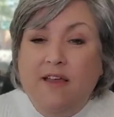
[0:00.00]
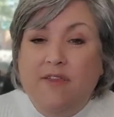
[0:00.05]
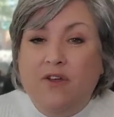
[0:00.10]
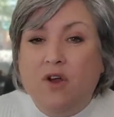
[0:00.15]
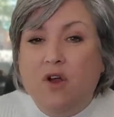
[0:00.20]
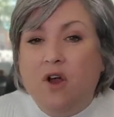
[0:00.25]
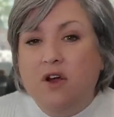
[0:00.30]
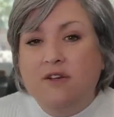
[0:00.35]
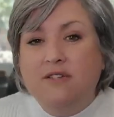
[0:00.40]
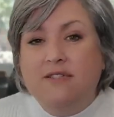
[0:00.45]

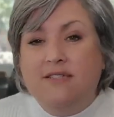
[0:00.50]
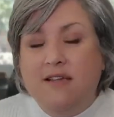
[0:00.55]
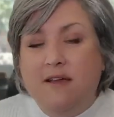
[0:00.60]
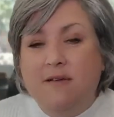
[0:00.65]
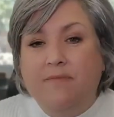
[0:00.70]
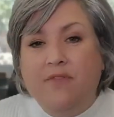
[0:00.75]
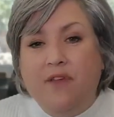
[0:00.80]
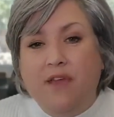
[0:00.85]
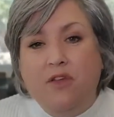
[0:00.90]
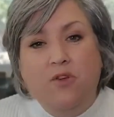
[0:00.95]
There are
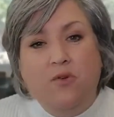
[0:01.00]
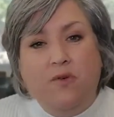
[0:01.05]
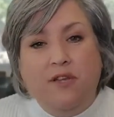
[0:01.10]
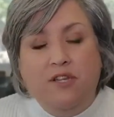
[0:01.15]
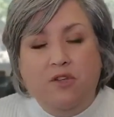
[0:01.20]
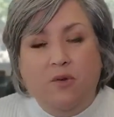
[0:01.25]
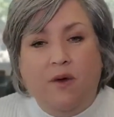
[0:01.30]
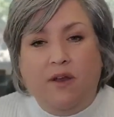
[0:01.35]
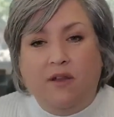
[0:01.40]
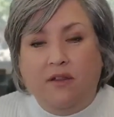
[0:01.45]
some that you
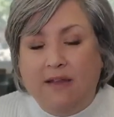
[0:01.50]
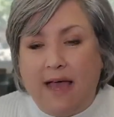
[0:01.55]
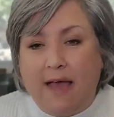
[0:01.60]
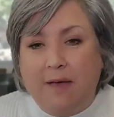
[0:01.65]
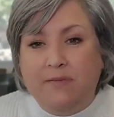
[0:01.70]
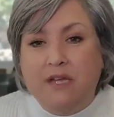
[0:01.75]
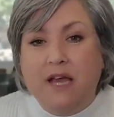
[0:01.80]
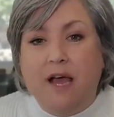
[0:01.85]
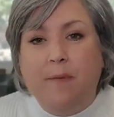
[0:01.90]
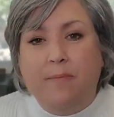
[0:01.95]
can do on a
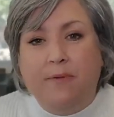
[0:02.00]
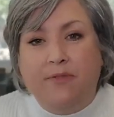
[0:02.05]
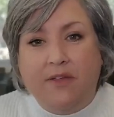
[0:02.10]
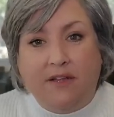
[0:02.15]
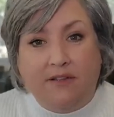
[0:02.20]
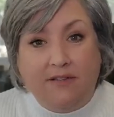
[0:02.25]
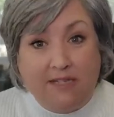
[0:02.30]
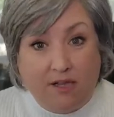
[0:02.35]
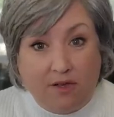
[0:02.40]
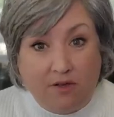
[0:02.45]
laptop, but
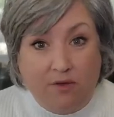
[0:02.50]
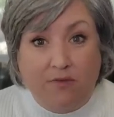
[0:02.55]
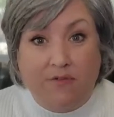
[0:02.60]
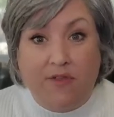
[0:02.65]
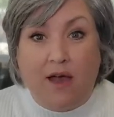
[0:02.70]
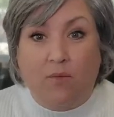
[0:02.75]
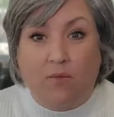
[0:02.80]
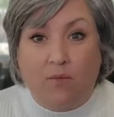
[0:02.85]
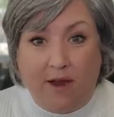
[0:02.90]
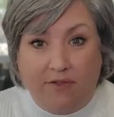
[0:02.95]
they'll tell you
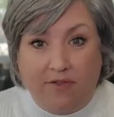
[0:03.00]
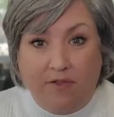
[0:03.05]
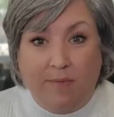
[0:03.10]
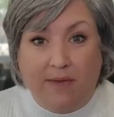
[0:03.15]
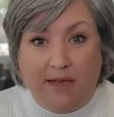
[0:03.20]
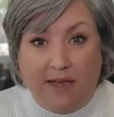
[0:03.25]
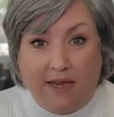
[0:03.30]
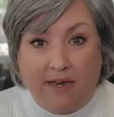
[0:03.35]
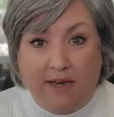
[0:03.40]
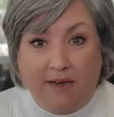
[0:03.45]
that right in the
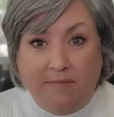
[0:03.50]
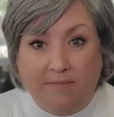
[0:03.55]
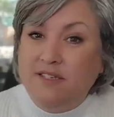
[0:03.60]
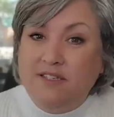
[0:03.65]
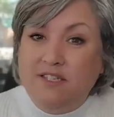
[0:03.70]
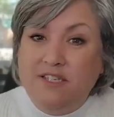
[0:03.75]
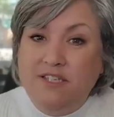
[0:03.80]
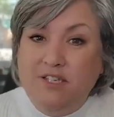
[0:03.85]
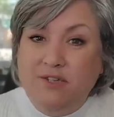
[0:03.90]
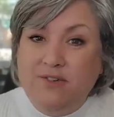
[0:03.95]
beginning.
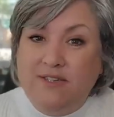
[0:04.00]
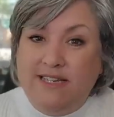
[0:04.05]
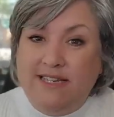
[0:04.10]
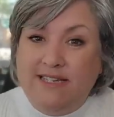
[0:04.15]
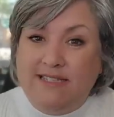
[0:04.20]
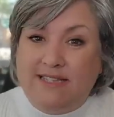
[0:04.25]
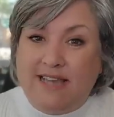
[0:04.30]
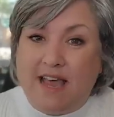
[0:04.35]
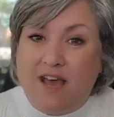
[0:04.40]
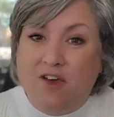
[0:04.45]
To do
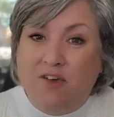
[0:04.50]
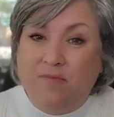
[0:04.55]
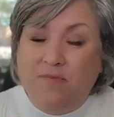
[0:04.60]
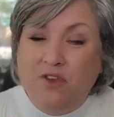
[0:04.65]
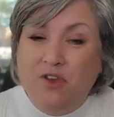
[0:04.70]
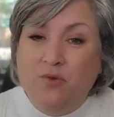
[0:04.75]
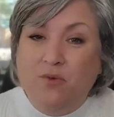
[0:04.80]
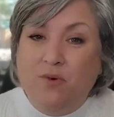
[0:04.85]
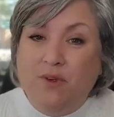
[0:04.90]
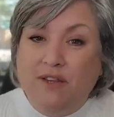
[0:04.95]
DScout,
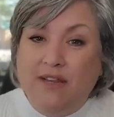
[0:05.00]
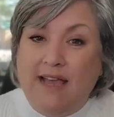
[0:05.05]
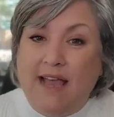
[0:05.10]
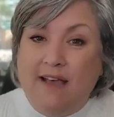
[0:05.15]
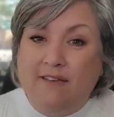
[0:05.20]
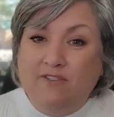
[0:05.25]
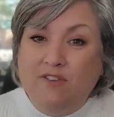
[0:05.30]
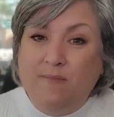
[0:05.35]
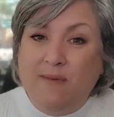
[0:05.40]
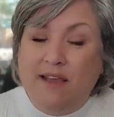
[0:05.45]
you really
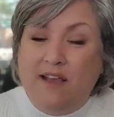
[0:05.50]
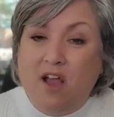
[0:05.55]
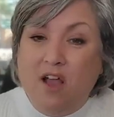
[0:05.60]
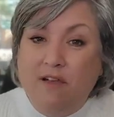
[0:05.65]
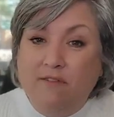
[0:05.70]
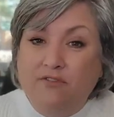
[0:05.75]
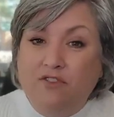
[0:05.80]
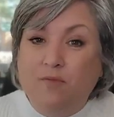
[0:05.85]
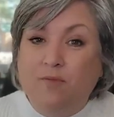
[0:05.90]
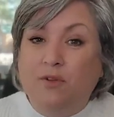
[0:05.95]
have to be
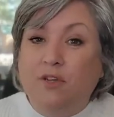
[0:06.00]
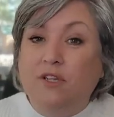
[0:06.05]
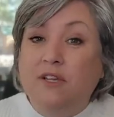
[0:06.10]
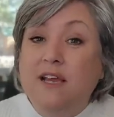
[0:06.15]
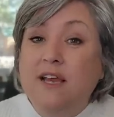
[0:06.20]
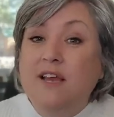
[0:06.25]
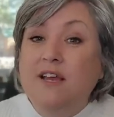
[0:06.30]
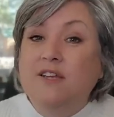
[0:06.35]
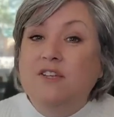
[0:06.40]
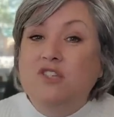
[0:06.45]

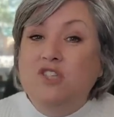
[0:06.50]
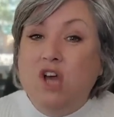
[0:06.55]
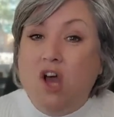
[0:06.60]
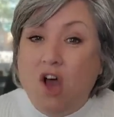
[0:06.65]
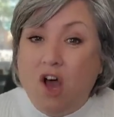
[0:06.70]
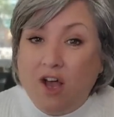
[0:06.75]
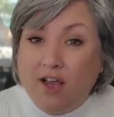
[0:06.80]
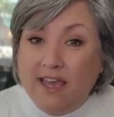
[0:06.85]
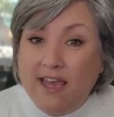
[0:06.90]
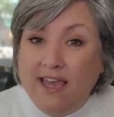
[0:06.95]
comfortable
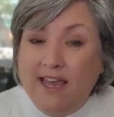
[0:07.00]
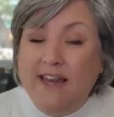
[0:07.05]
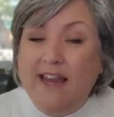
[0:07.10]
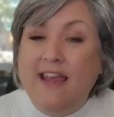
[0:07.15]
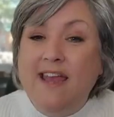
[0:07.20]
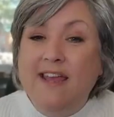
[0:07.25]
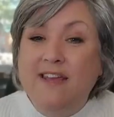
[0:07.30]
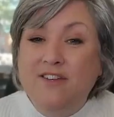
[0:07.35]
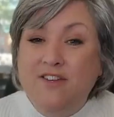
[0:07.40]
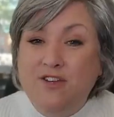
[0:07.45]

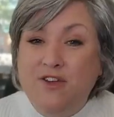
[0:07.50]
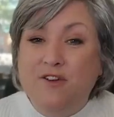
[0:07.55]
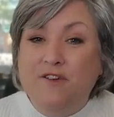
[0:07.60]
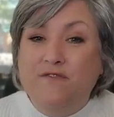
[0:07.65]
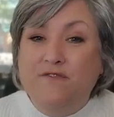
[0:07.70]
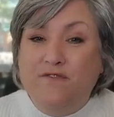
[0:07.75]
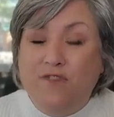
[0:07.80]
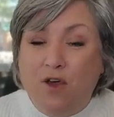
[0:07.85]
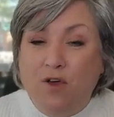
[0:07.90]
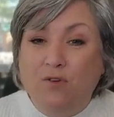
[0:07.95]
talking into
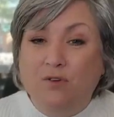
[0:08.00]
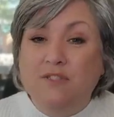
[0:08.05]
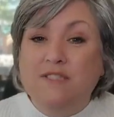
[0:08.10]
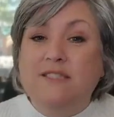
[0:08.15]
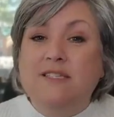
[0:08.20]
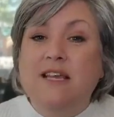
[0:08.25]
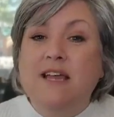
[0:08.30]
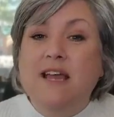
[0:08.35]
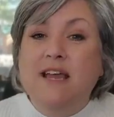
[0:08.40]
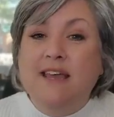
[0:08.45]
your
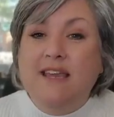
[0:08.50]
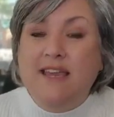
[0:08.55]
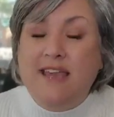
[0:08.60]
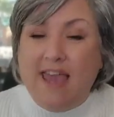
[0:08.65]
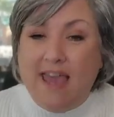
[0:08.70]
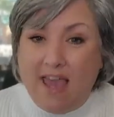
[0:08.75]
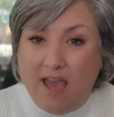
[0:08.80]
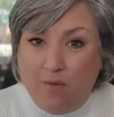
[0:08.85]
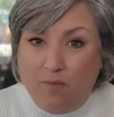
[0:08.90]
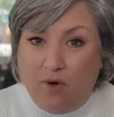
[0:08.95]
phone's
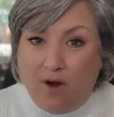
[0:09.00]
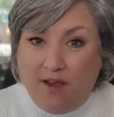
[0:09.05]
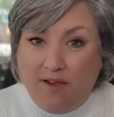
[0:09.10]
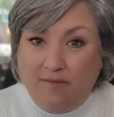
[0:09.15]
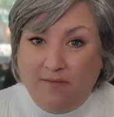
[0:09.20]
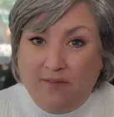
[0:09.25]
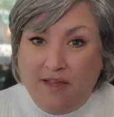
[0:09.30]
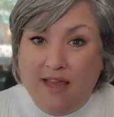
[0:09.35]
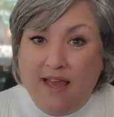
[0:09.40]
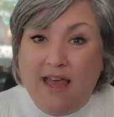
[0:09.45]

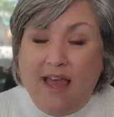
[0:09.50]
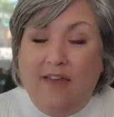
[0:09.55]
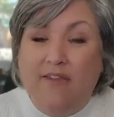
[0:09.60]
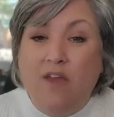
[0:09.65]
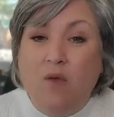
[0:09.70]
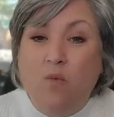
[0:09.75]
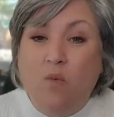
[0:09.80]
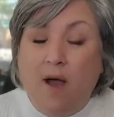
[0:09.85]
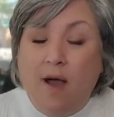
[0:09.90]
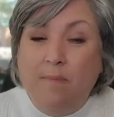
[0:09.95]
camera, and
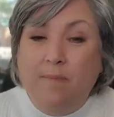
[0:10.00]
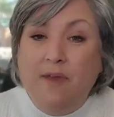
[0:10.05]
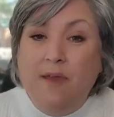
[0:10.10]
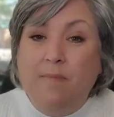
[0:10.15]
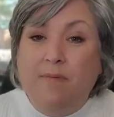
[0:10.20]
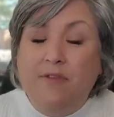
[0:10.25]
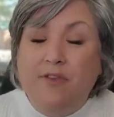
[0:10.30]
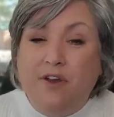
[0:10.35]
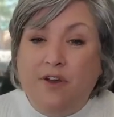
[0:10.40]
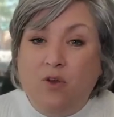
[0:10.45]
they want
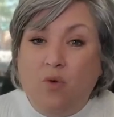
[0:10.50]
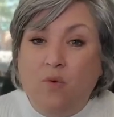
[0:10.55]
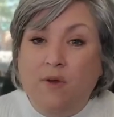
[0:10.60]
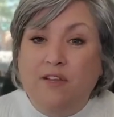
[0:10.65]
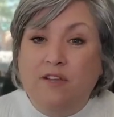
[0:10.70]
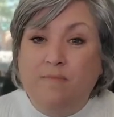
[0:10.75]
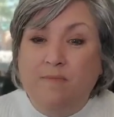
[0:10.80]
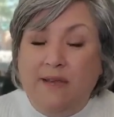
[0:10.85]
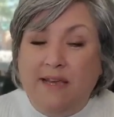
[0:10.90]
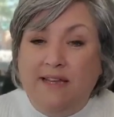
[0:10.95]
people that are
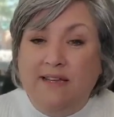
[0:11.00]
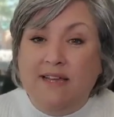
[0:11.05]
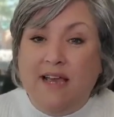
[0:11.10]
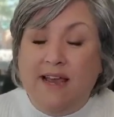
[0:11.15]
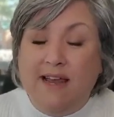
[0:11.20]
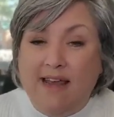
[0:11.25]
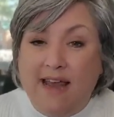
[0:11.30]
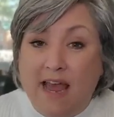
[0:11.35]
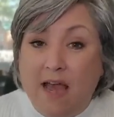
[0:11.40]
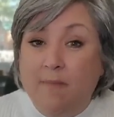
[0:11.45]
going to be
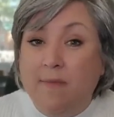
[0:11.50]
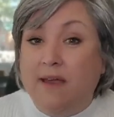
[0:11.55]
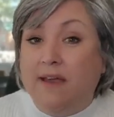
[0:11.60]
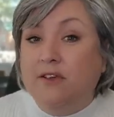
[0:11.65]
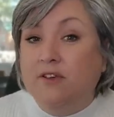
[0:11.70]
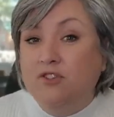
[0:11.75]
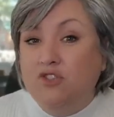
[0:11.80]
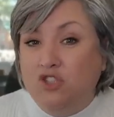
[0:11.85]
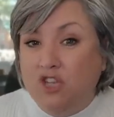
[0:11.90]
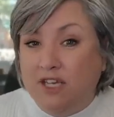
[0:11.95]

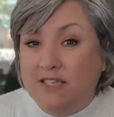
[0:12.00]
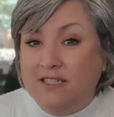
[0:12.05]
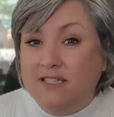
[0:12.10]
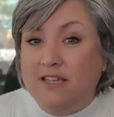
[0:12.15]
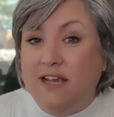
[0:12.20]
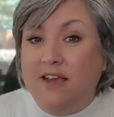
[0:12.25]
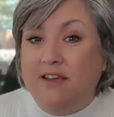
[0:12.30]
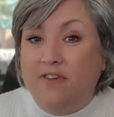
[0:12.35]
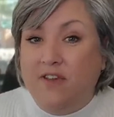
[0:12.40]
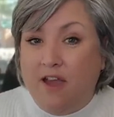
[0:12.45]
dynamic
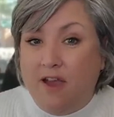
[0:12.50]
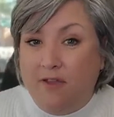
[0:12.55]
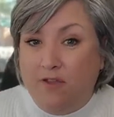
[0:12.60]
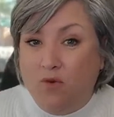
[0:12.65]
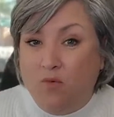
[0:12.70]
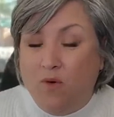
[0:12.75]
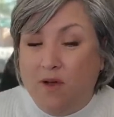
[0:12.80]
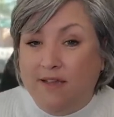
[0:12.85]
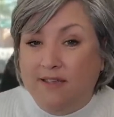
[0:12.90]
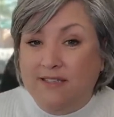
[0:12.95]
just like the
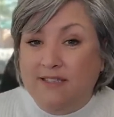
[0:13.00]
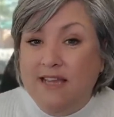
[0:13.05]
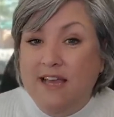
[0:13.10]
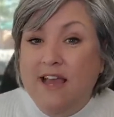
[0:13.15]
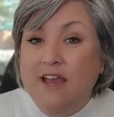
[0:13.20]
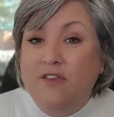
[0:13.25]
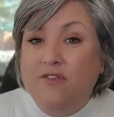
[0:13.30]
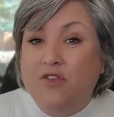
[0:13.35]
other ones.